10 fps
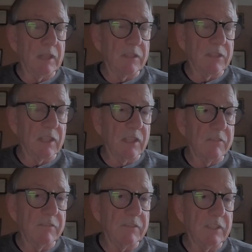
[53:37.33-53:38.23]
things that
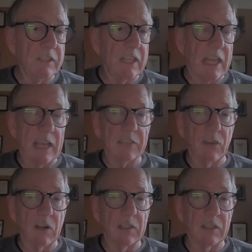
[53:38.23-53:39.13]
live in the
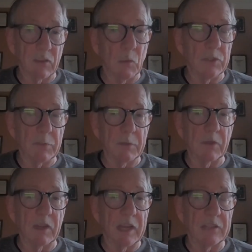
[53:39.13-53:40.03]
Antarctic. Some
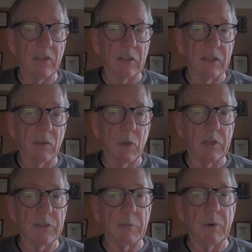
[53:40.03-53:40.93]
of the Antarctic
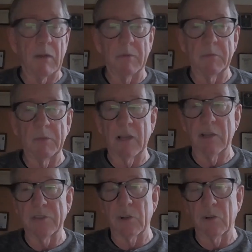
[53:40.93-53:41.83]
whales are probably
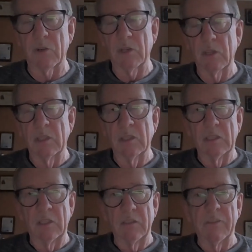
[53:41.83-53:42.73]
also
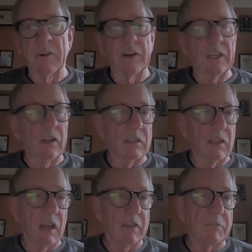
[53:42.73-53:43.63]
very long
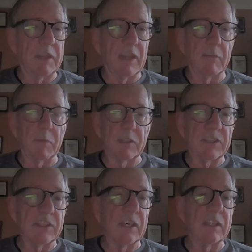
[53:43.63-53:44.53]
lived, but they haven't been
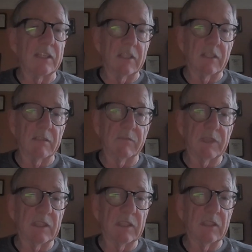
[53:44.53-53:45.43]
studied
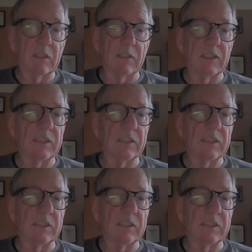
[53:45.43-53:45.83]
to